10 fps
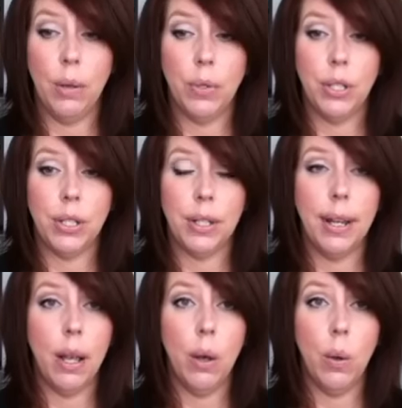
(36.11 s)
It was just
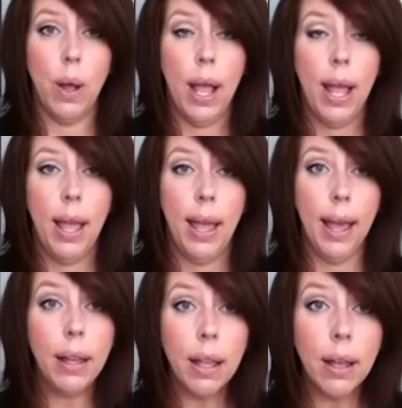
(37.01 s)
like, oh,
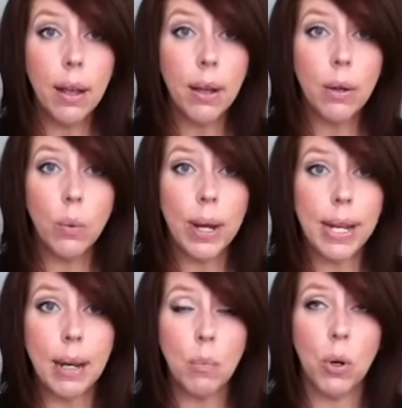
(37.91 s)
hello, we
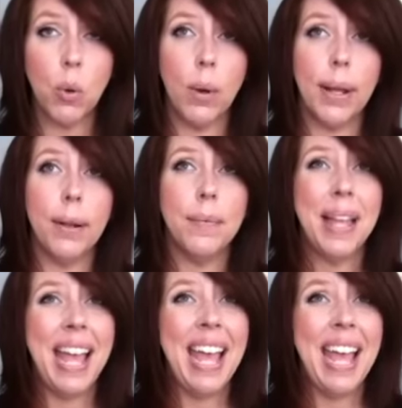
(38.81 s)
need more oil.